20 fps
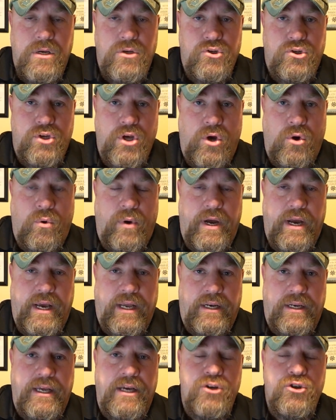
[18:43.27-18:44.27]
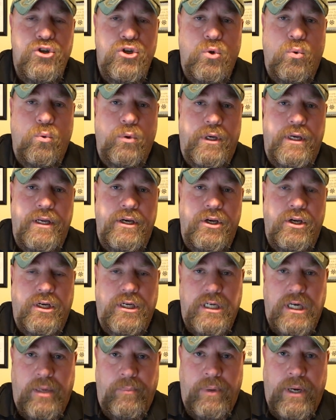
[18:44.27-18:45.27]
So unless you're willing to
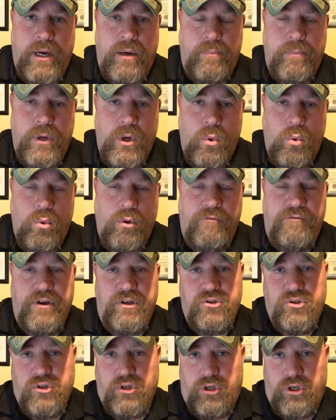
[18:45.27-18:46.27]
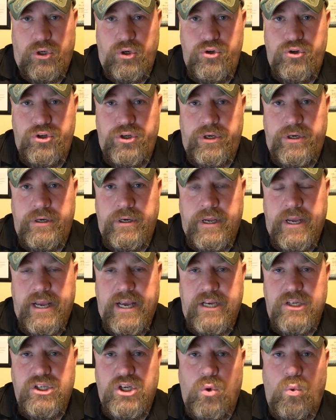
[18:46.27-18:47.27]
come up with a solution
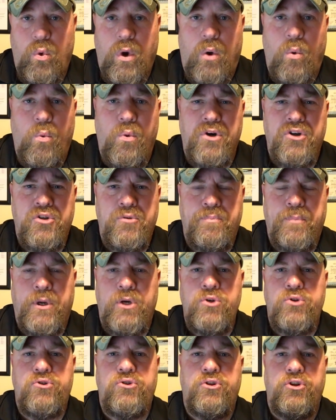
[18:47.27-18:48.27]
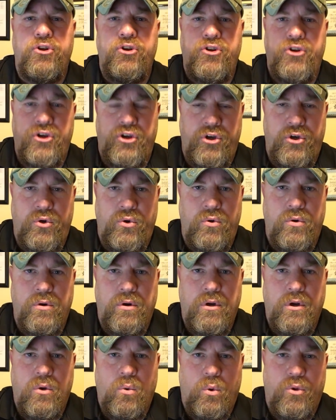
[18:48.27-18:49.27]
as to what we're supposed to do
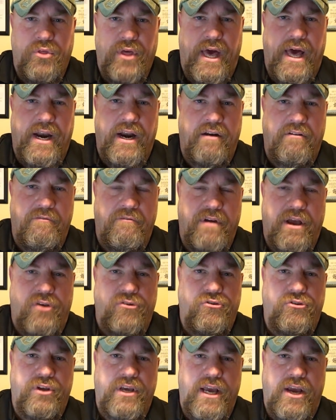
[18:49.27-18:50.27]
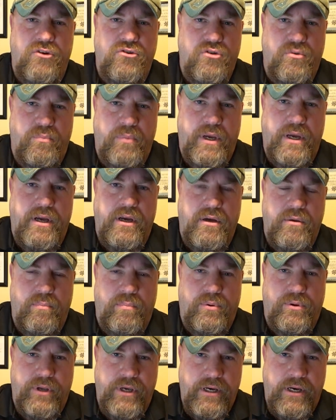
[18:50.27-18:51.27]
without an investigation being
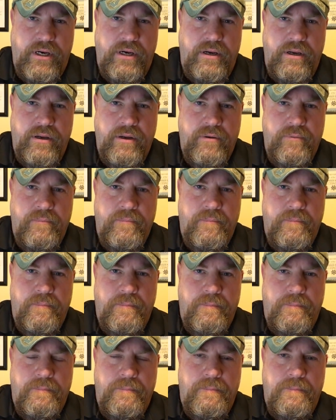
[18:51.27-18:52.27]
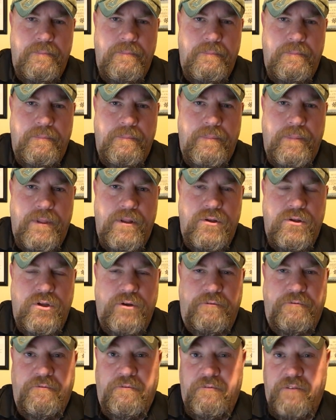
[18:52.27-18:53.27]
completed
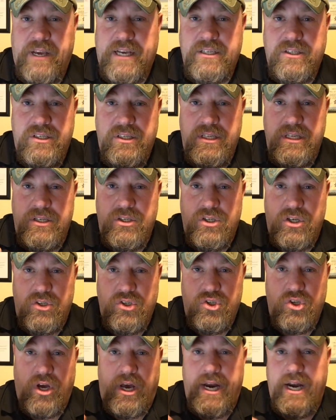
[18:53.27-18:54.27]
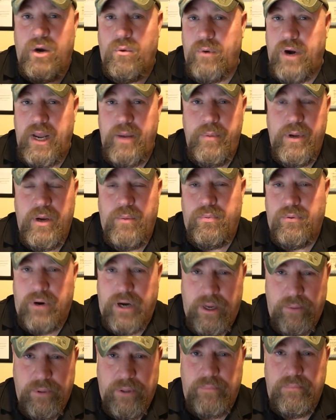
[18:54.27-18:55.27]
to fix this Saudi Arabia
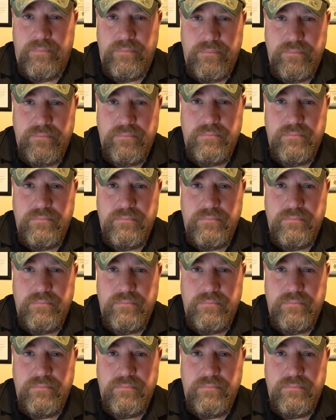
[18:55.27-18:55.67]
problem,